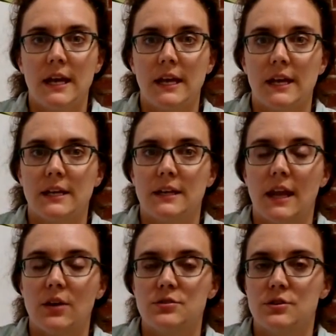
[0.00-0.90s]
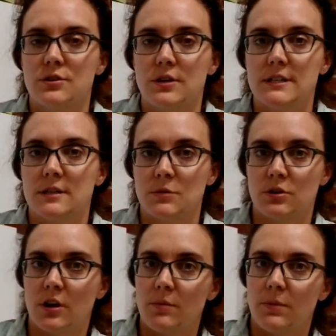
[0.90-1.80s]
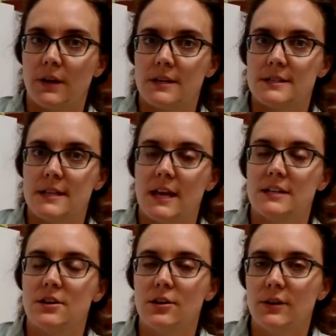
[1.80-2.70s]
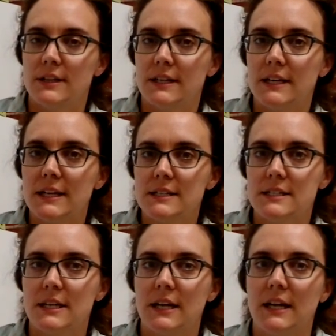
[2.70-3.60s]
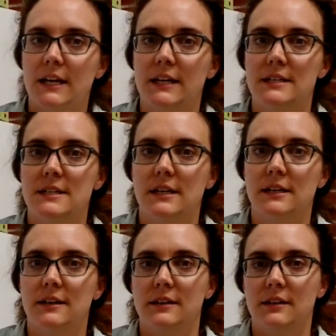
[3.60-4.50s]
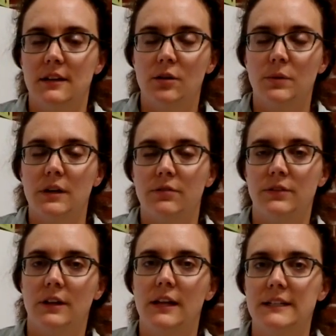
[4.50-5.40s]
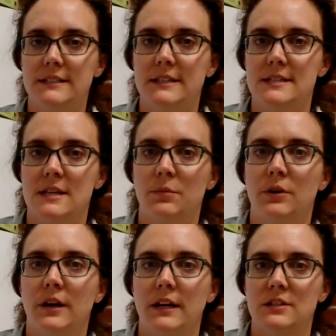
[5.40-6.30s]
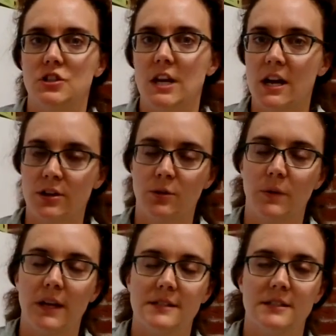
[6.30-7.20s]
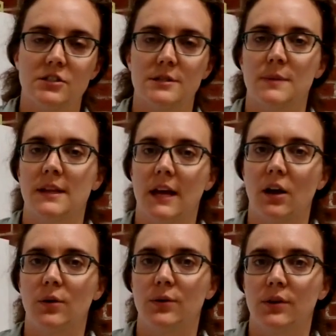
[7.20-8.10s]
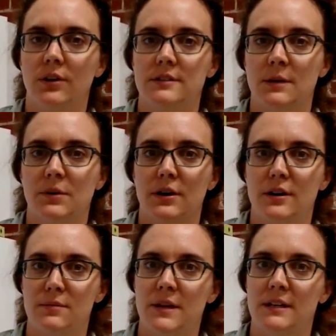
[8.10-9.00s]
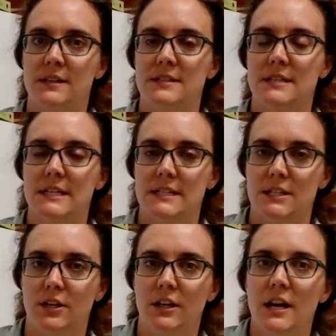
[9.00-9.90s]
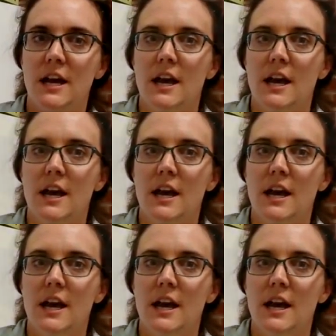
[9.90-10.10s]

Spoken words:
and those are a great summer crop because they tolerate the heat and a little bit of neglect in the summer and shade out the weeds and just make that whole summer garden maintenance easier.